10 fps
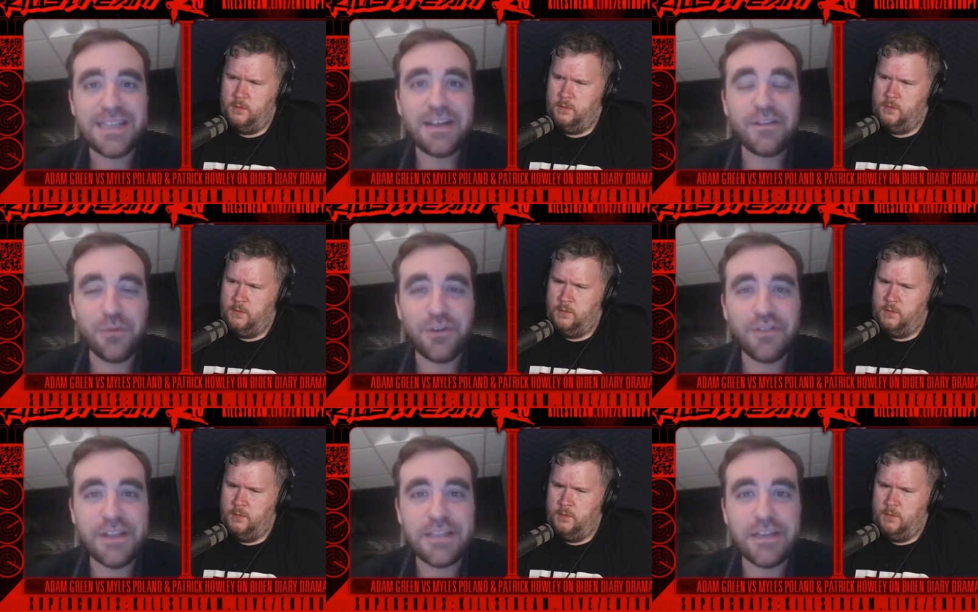Speaker 1: the world
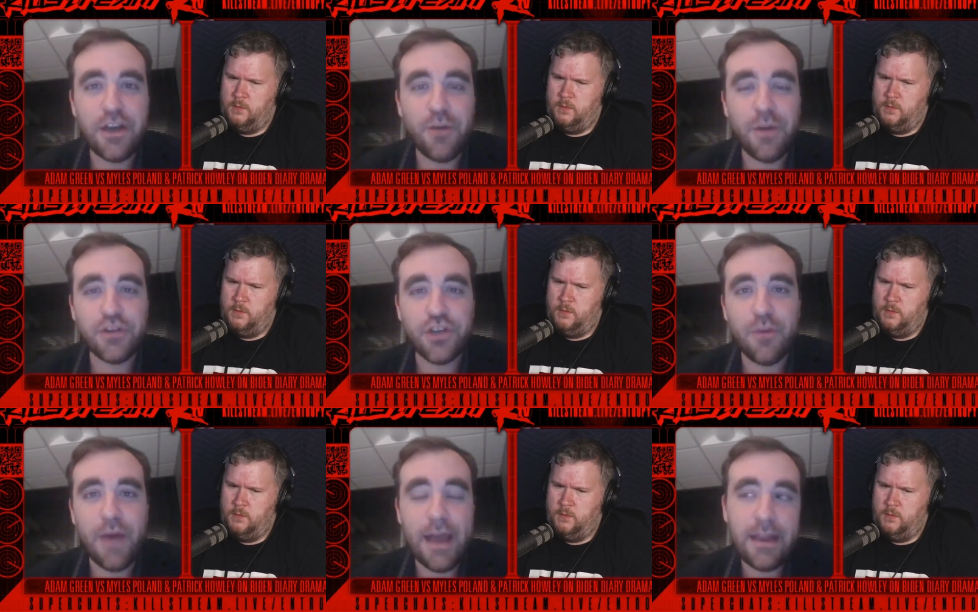needs to know about Joe
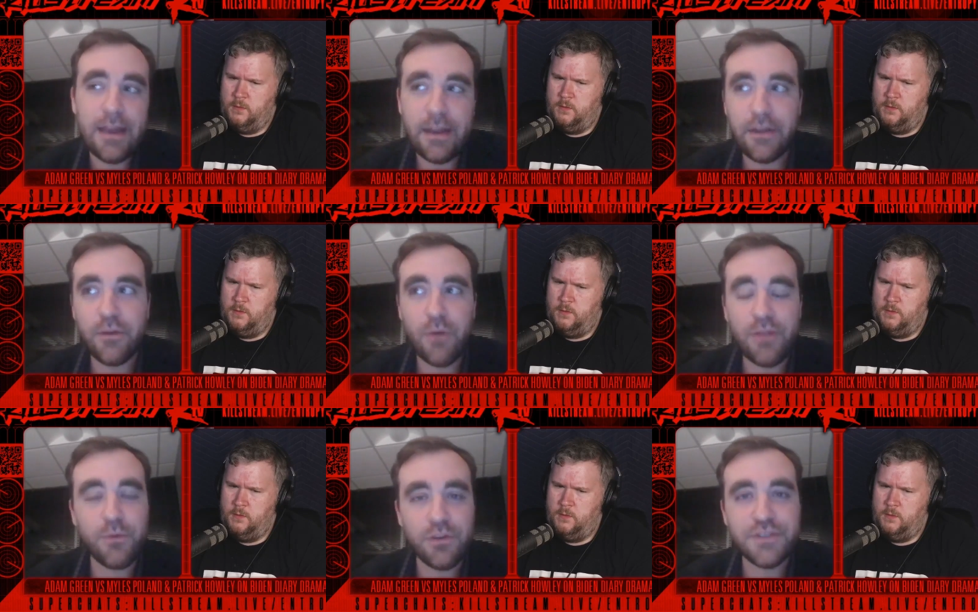Biden. And you know what? The
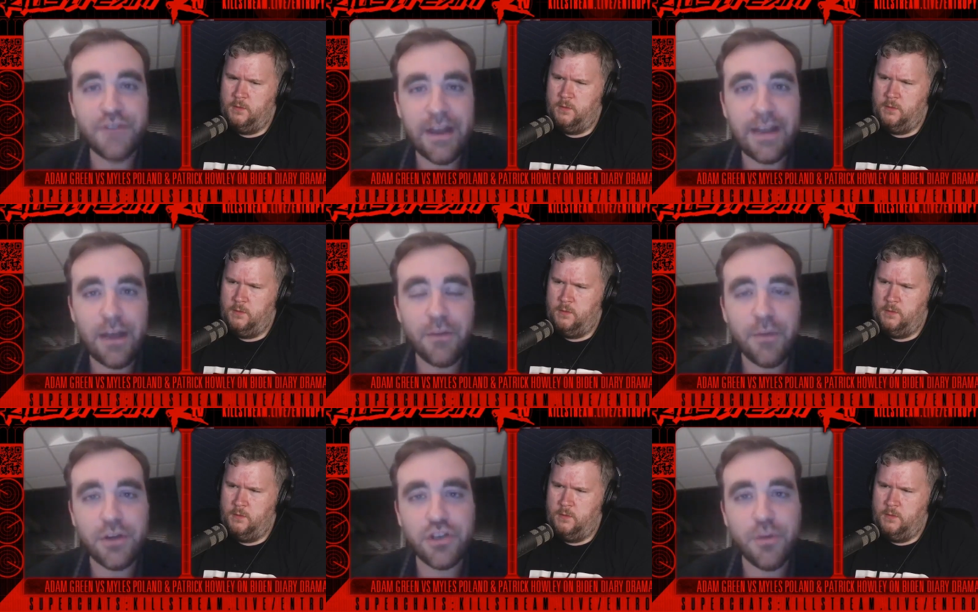world's finding out
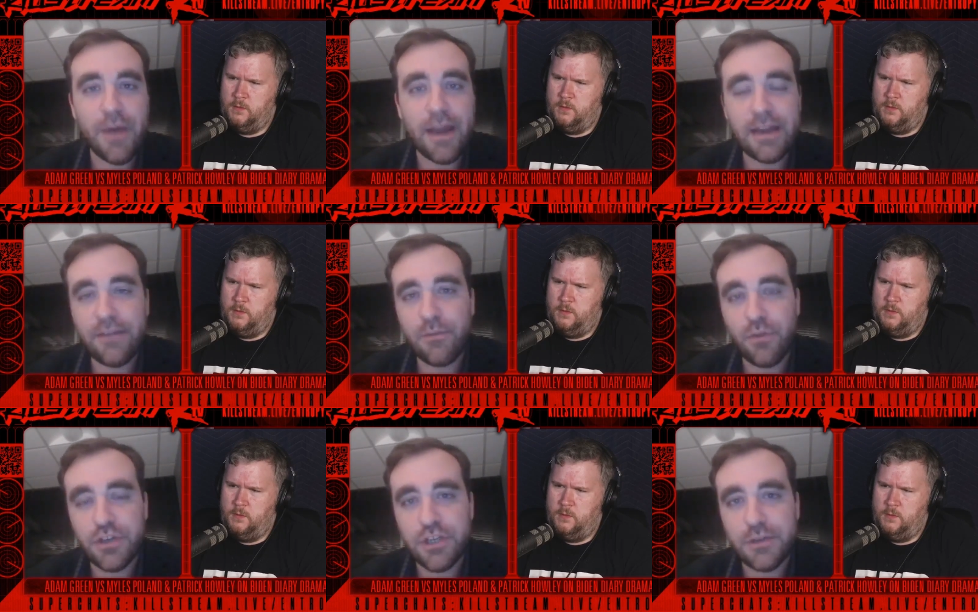about Joe Biden even more
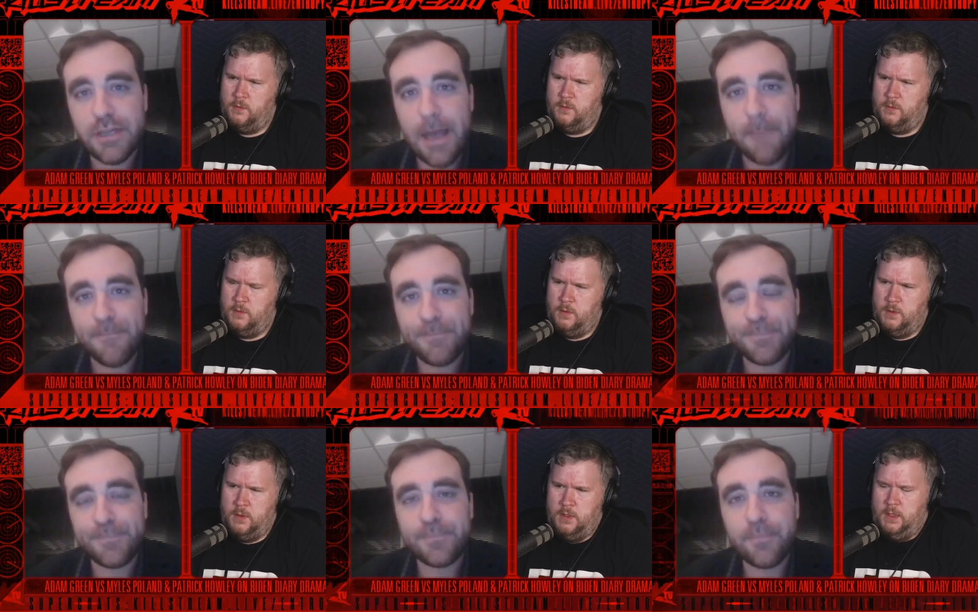so today.
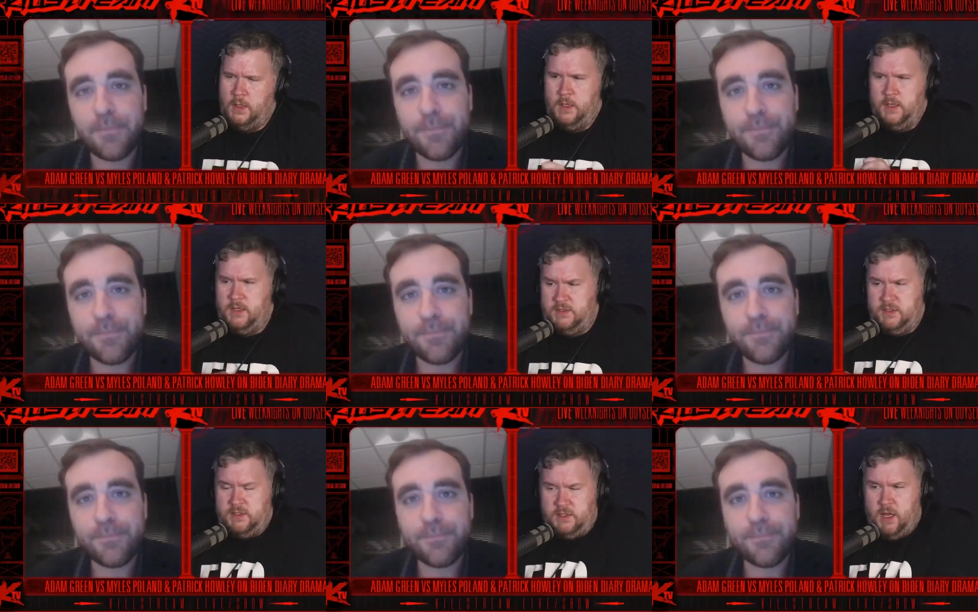
Speaker 2: It's
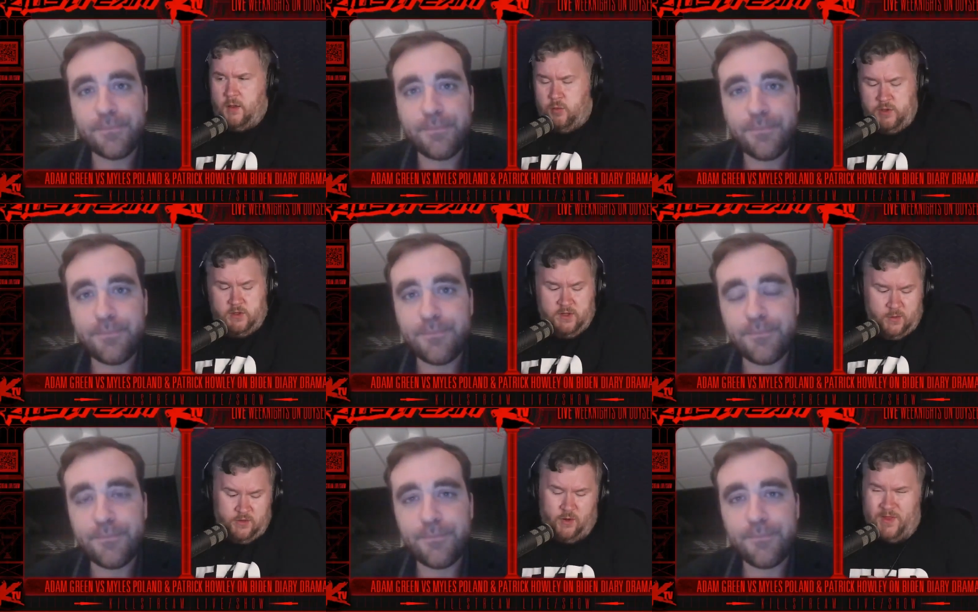just when you
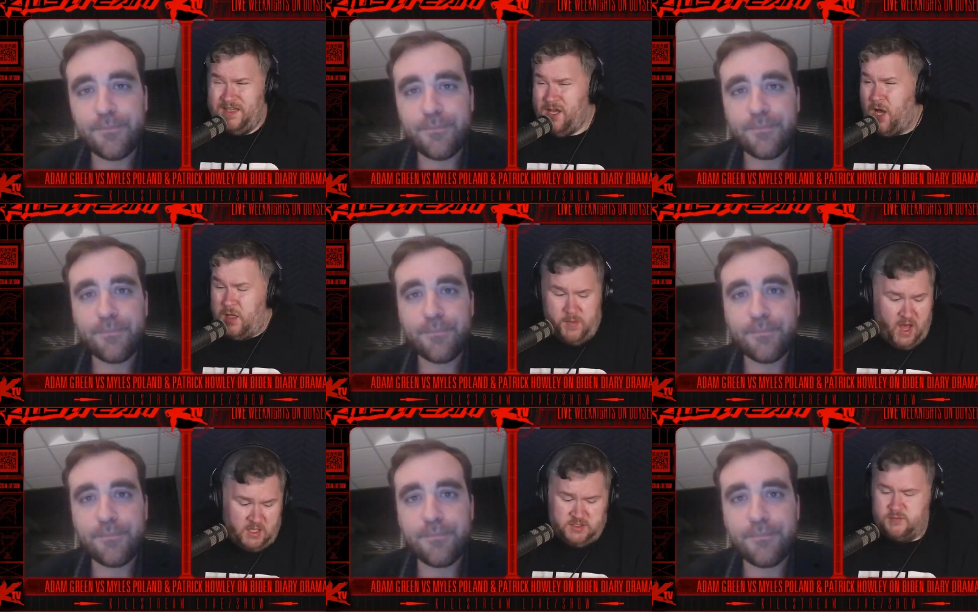think, they talk
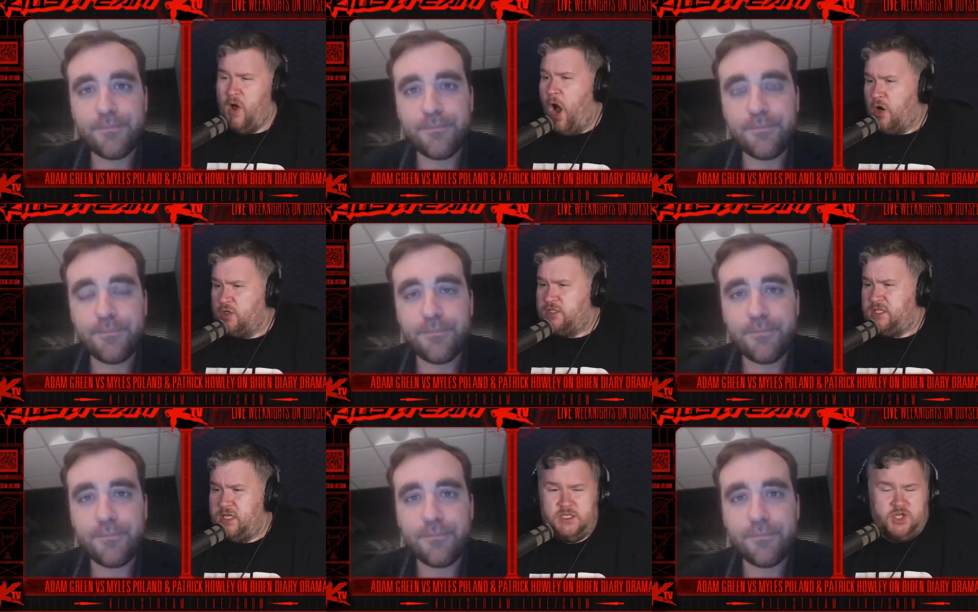about
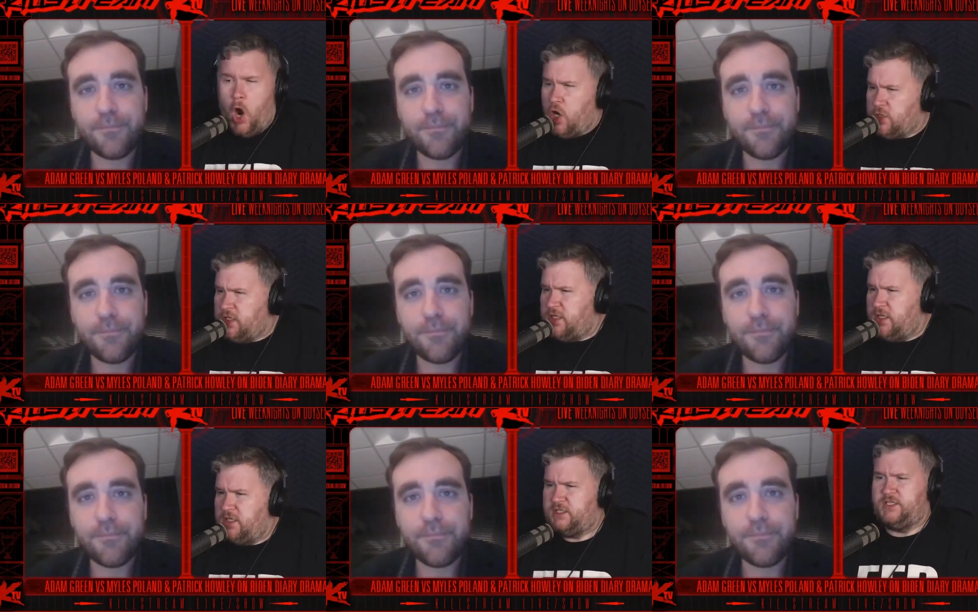democracy and
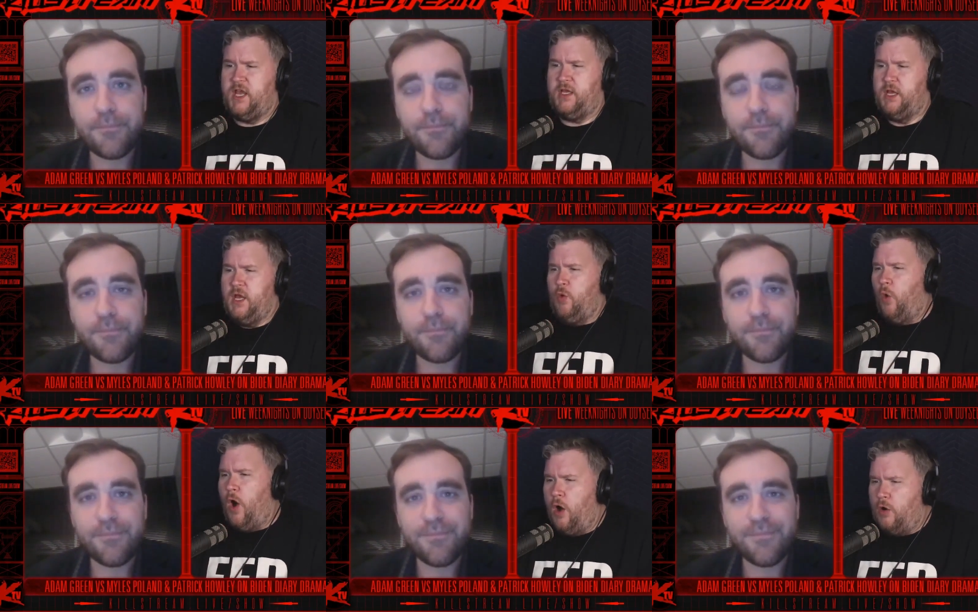darkness and,
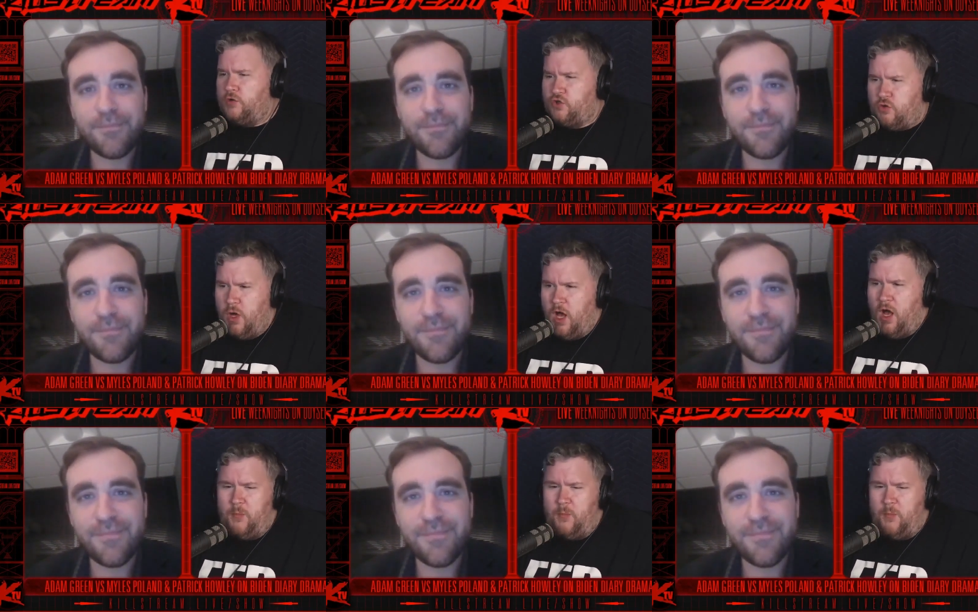whoa, Trump,